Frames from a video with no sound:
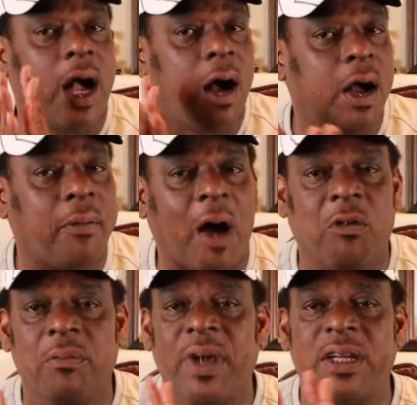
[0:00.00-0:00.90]
I, I
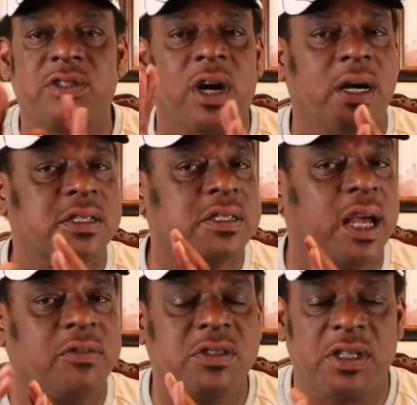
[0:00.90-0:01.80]
want to make sure I
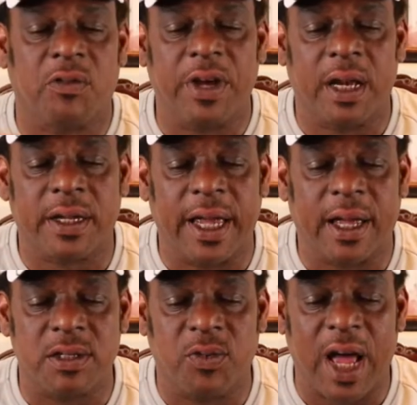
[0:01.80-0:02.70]
understand when you say
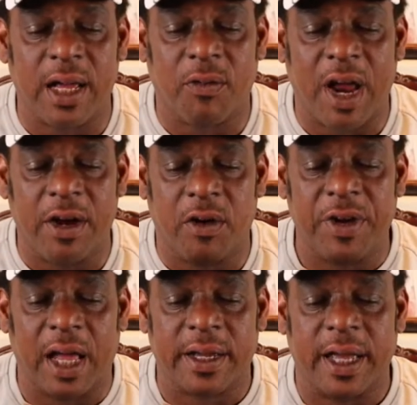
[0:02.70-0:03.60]
reallocate because when I when I hear
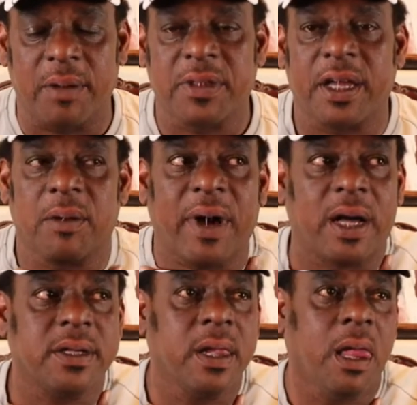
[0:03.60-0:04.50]
reallocate, I'm thinking
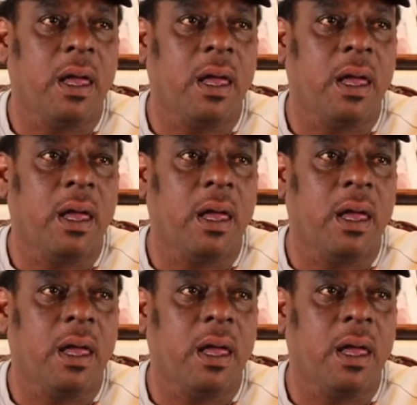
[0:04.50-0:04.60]
about